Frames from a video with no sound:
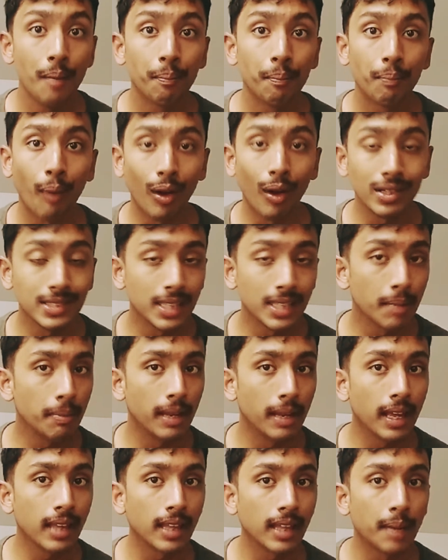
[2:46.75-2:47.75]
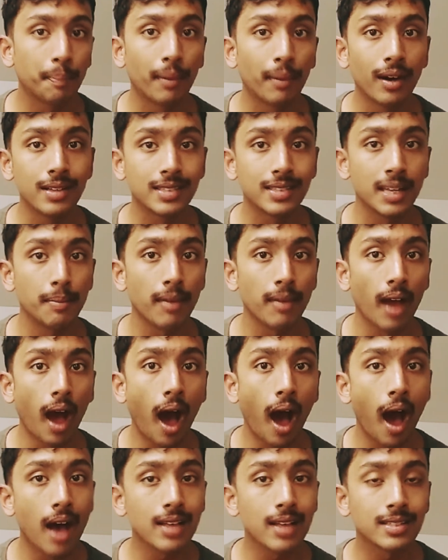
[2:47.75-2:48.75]
Possibly that person may
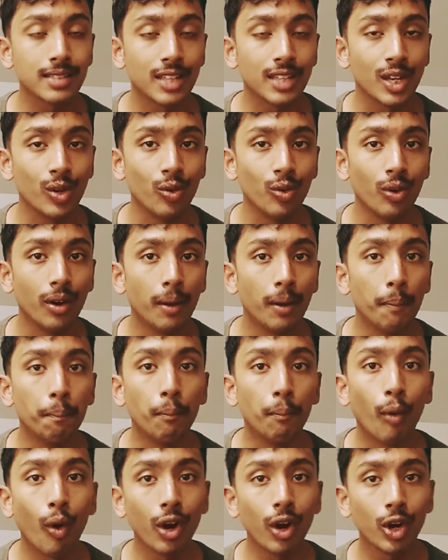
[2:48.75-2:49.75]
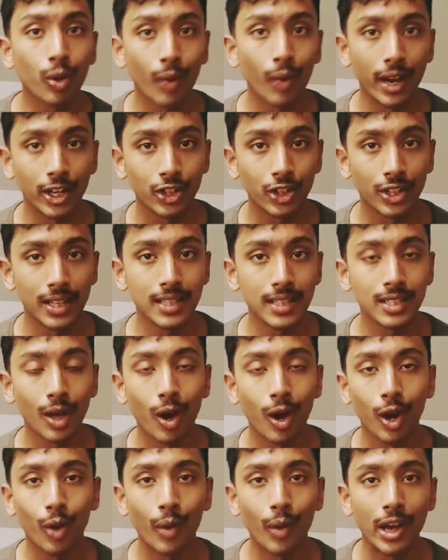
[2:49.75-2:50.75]
ask you more questions,
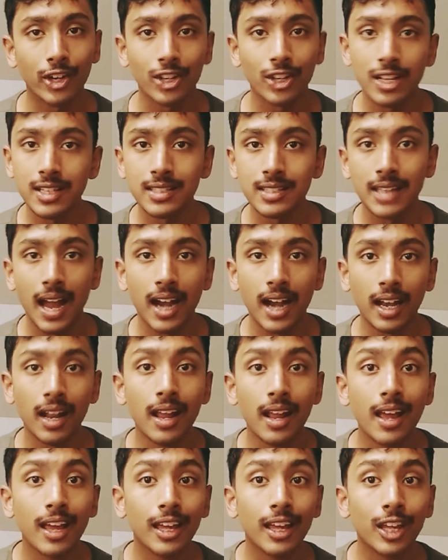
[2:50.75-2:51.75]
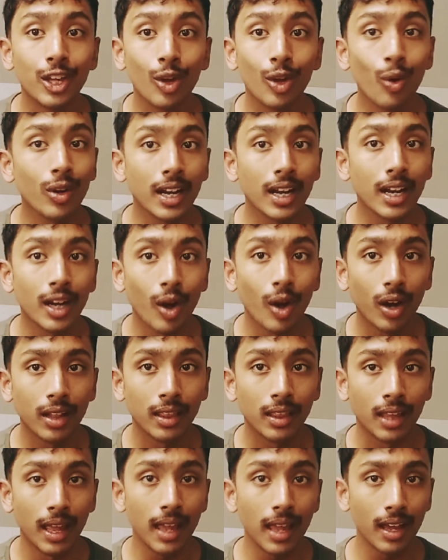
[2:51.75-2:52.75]
or questions that you did
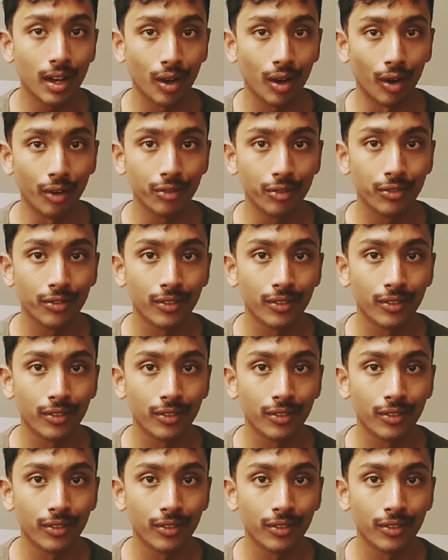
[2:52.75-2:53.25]
not think of